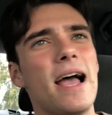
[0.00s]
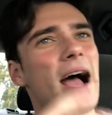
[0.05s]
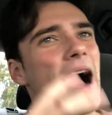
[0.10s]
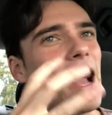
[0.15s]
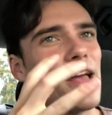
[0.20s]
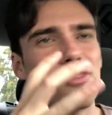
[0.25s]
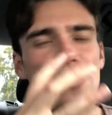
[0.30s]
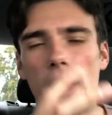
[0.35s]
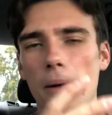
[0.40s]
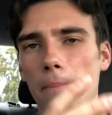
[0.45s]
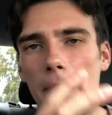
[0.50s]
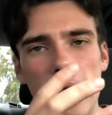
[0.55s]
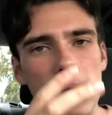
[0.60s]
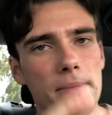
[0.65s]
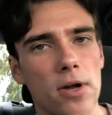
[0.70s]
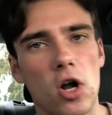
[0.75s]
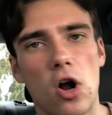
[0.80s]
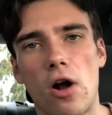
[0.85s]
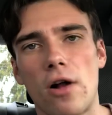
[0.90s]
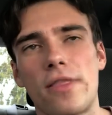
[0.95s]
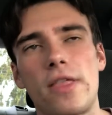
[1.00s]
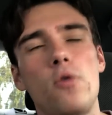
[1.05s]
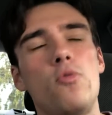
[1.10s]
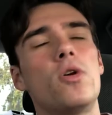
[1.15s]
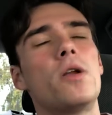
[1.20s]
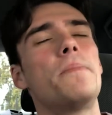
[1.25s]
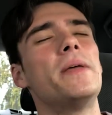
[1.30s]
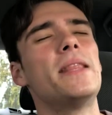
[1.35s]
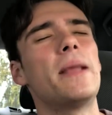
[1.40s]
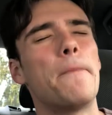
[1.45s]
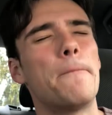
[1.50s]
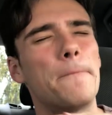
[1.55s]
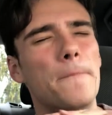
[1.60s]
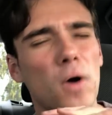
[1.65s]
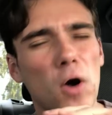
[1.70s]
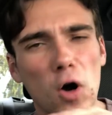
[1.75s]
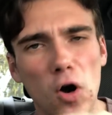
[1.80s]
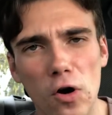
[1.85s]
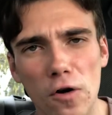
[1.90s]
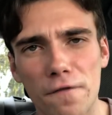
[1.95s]
I thought Mike McCarthy would have been the
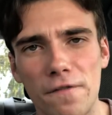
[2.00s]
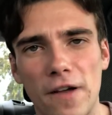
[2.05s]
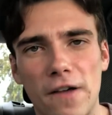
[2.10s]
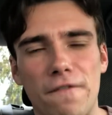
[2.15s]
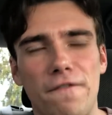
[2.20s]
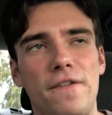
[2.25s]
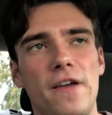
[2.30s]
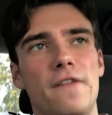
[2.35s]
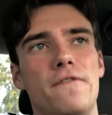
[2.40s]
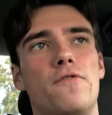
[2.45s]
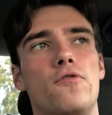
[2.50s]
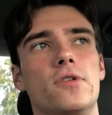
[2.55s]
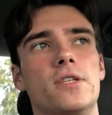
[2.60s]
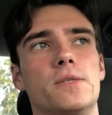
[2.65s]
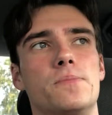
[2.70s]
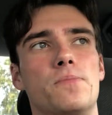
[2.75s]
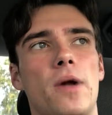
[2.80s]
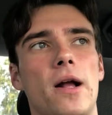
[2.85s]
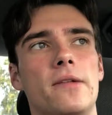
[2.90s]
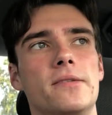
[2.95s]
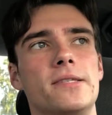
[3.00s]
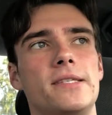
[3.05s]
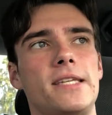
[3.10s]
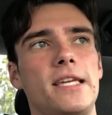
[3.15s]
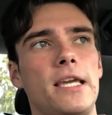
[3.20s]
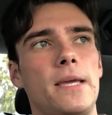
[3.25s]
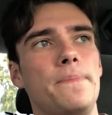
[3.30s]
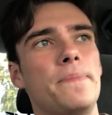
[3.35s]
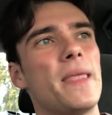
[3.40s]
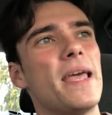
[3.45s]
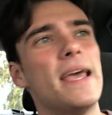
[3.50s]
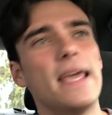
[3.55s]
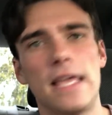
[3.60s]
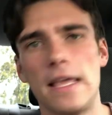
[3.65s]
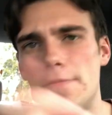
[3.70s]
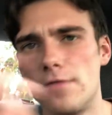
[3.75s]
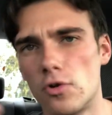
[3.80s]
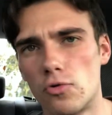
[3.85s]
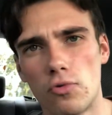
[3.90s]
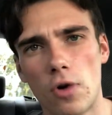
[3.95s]
perfect fit for this Browns team,
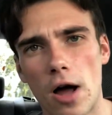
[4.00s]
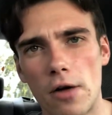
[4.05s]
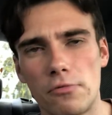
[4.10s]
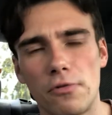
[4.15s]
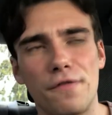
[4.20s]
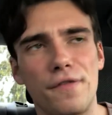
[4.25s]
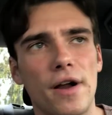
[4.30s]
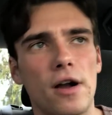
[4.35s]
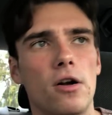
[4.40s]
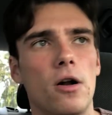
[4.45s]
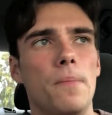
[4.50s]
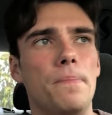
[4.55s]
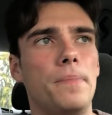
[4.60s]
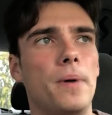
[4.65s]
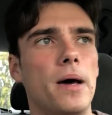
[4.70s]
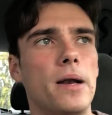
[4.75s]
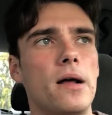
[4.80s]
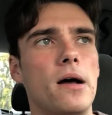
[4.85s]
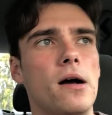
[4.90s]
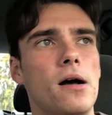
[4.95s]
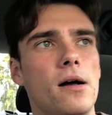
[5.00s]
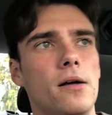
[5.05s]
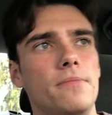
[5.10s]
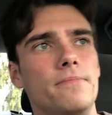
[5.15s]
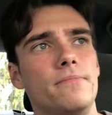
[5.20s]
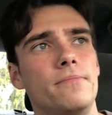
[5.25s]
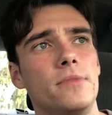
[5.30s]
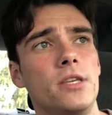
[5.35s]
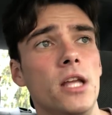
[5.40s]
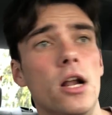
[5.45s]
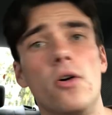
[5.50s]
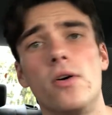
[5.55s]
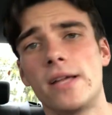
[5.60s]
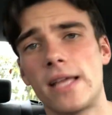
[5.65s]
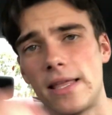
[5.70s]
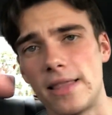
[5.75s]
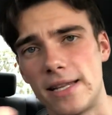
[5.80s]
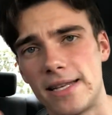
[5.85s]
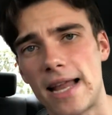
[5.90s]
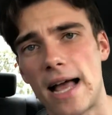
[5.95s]
even Ron Rivera, but
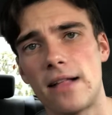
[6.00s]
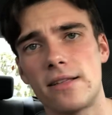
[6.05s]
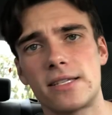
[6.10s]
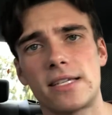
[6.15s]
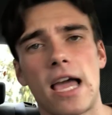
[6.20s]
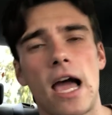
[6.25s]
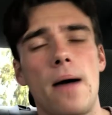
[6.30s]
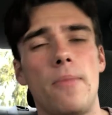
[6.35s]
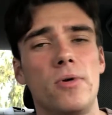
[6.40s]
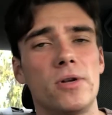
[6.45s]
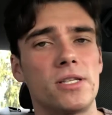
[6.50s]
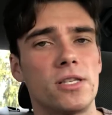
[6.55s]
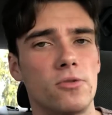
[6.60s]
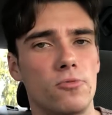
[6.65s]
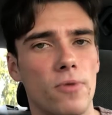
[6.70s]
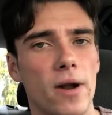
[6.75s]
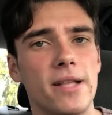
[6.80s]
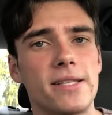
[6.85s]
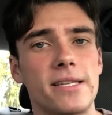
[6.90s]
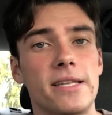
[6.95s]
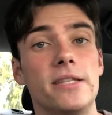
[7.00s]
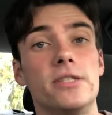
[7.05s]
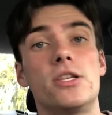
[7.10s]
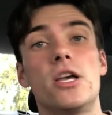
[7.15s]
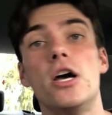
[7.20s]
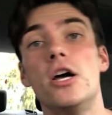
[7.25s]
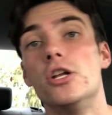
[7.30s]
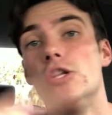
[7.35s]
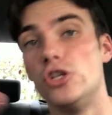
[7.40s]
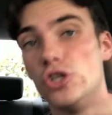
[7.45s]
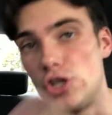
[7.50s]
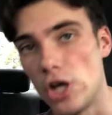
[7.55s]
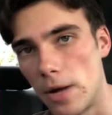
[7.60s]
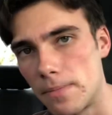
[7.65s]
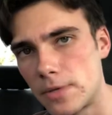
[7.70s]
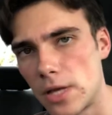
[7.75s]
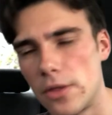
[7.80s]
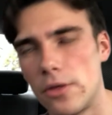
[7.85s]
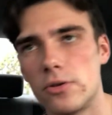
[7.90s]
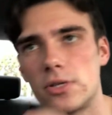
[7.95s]
again, the Dallas Cowboys and the Redskins
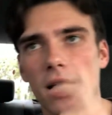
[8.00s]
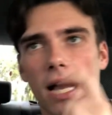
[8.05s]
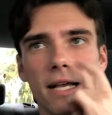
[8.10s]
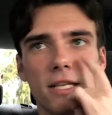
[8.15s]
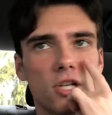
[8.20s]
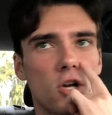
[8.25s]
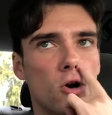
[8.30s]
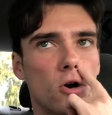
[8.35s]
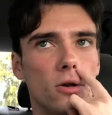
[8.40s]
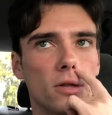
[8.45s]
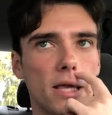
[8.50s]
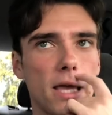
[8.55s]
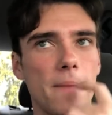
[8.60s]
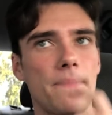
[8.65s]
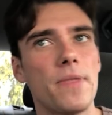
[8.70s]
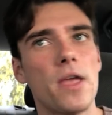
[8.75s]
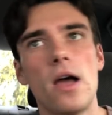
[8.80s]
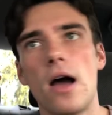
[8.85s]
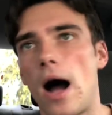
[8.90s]
jumped on those guys early.